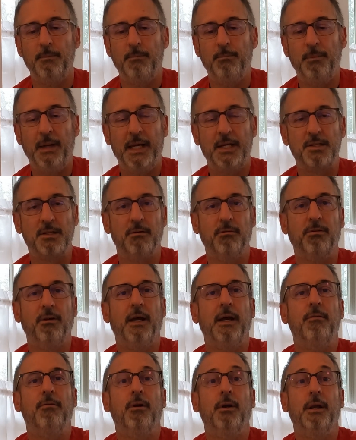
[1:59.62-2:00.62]
makes the
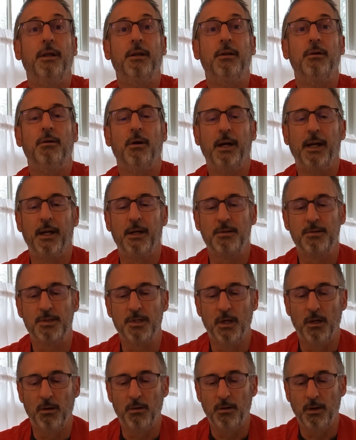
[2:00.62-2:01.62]
flavor in the drink.
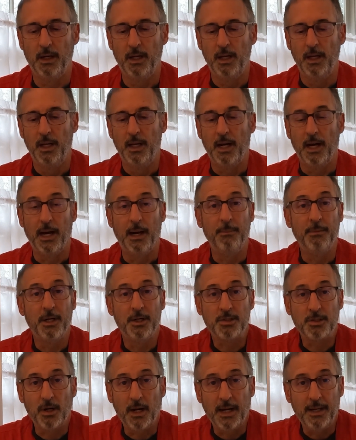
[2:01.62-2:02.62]
So I'm going
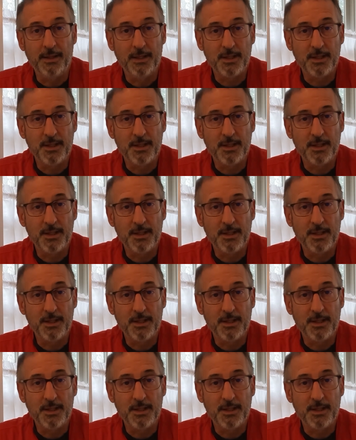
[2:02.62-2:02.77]
to try